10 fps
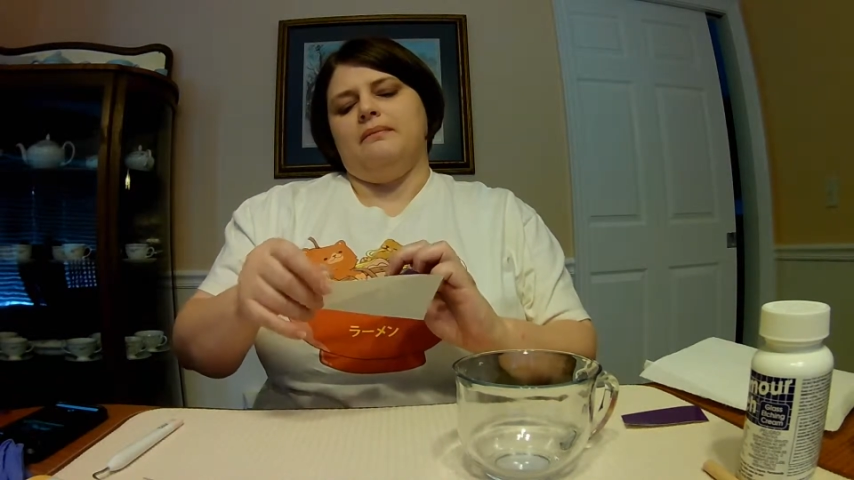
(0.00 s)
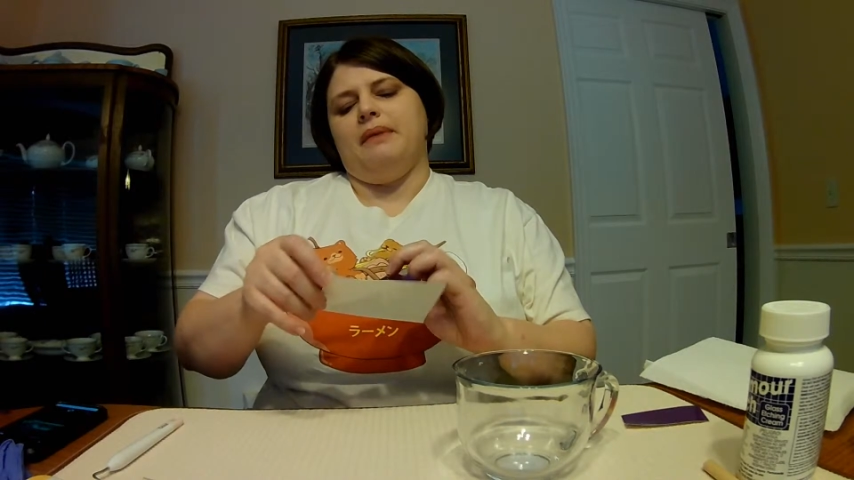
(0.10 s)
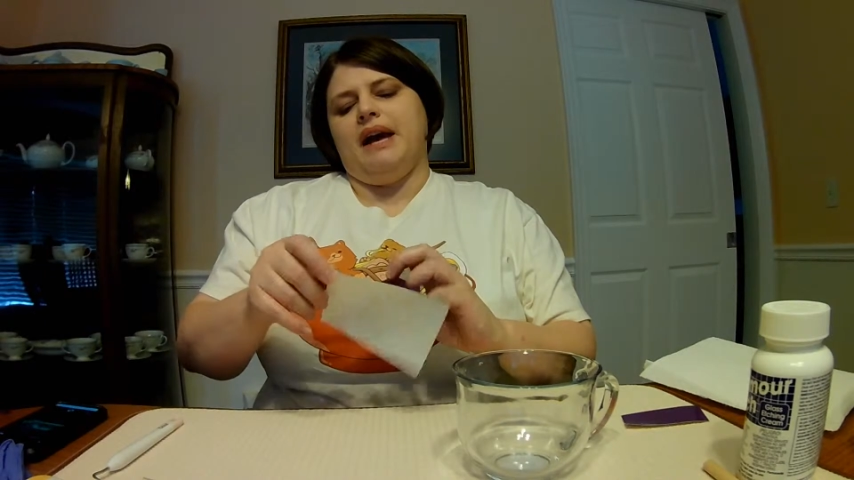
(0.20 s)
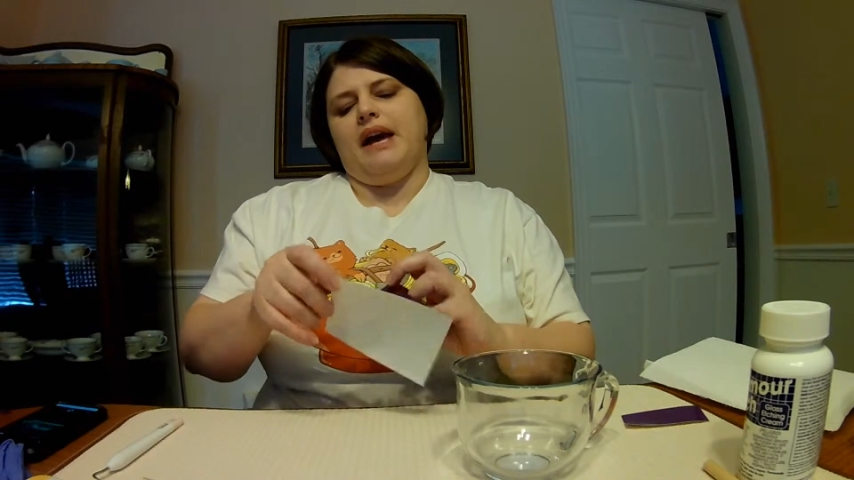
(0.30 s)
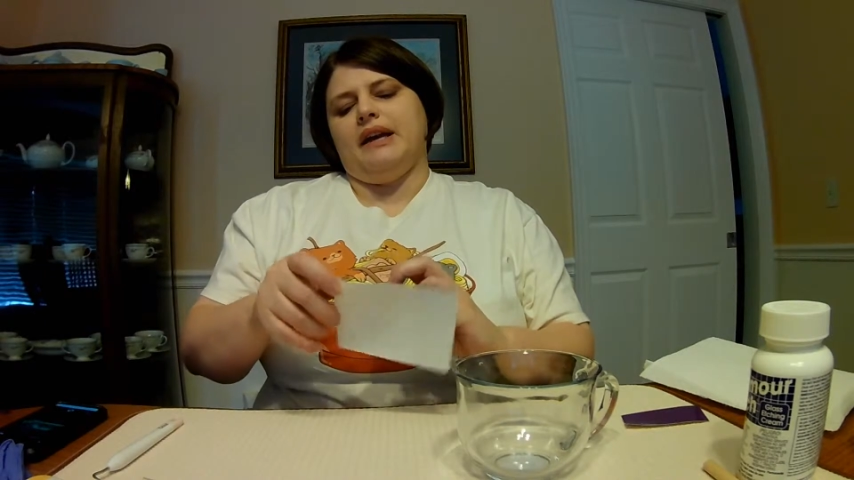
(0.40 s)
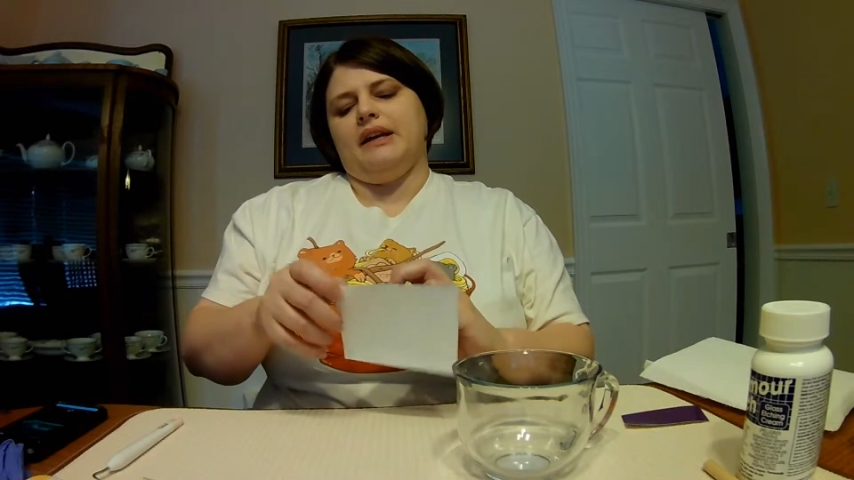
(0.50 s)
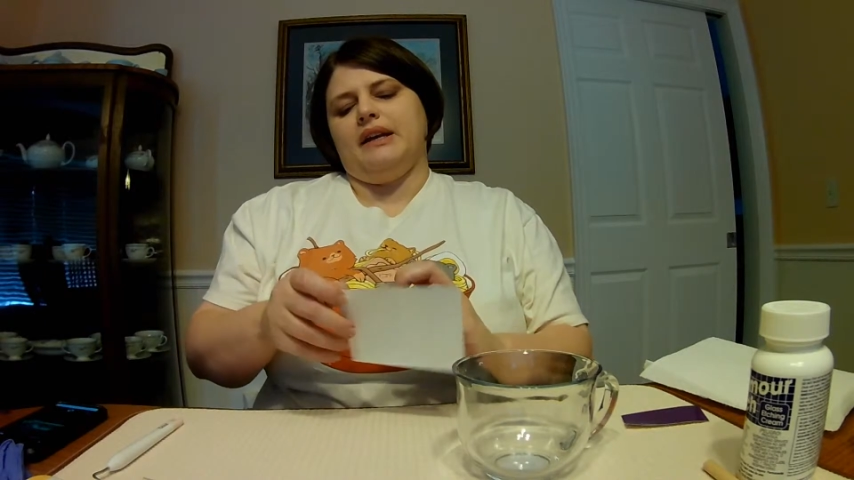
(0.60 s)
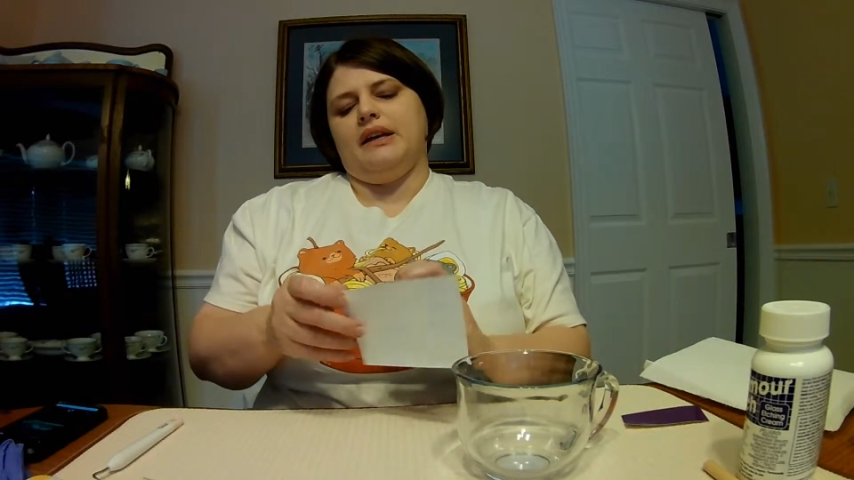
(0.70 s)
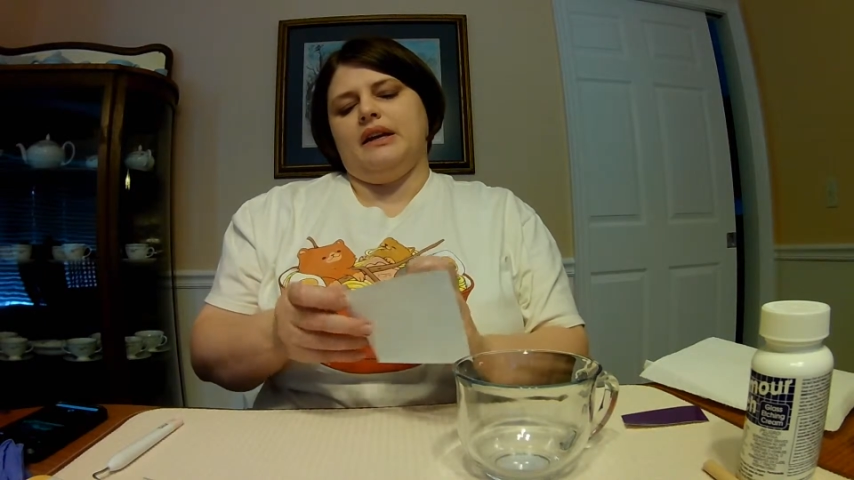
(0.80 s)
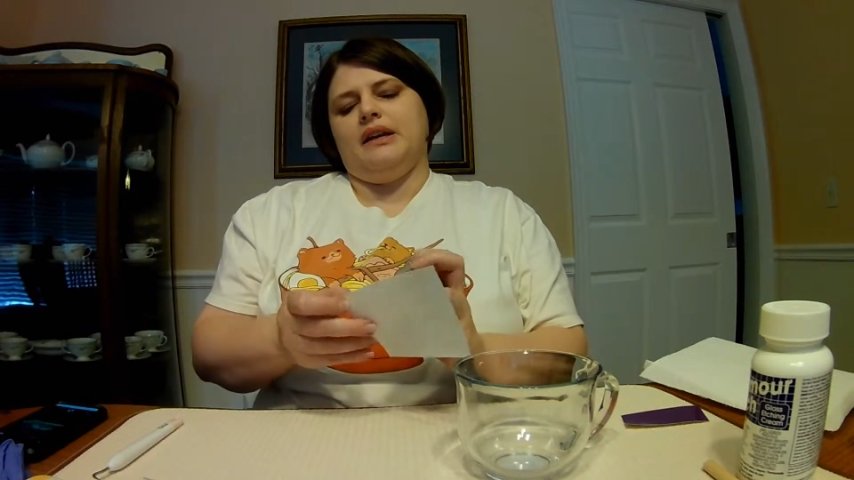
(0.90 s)

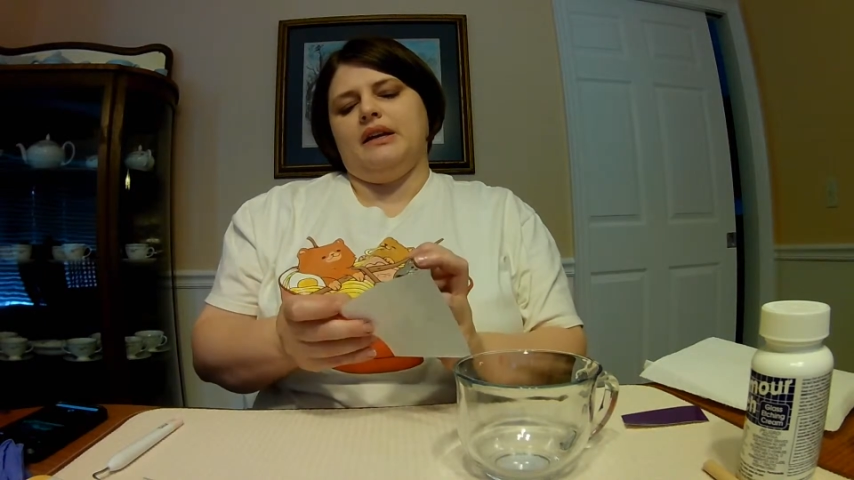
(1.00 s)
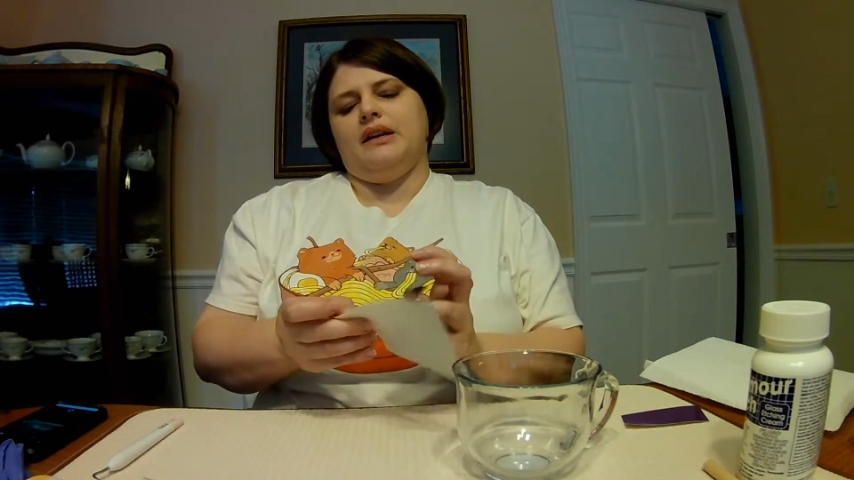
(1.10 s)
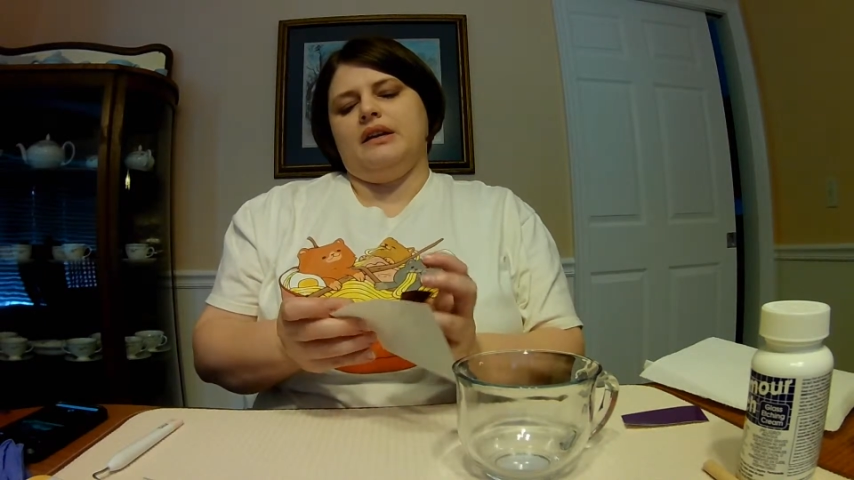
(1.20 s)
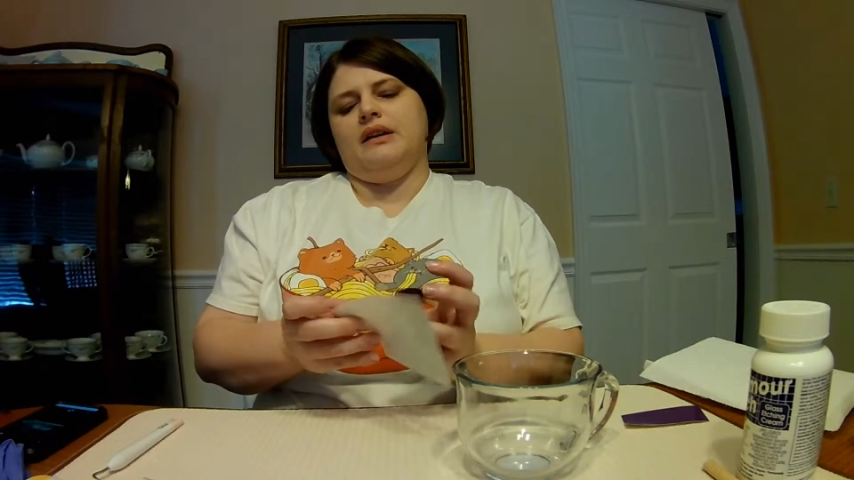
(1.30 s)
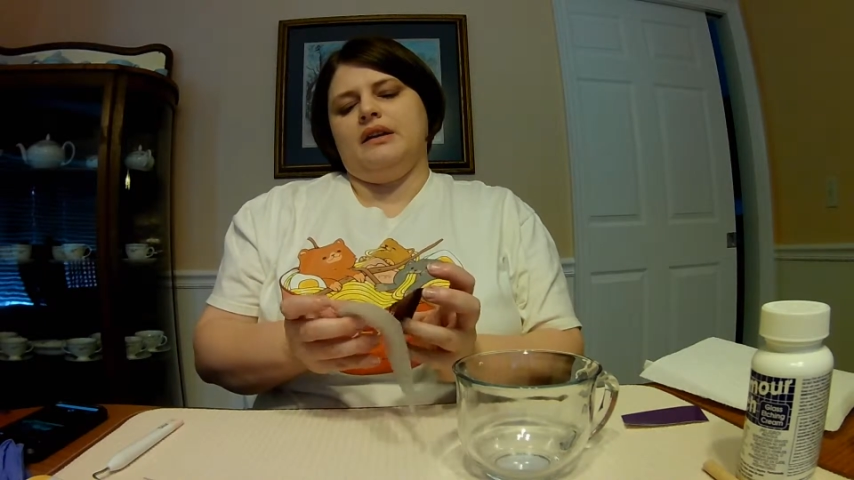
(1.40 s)
backing.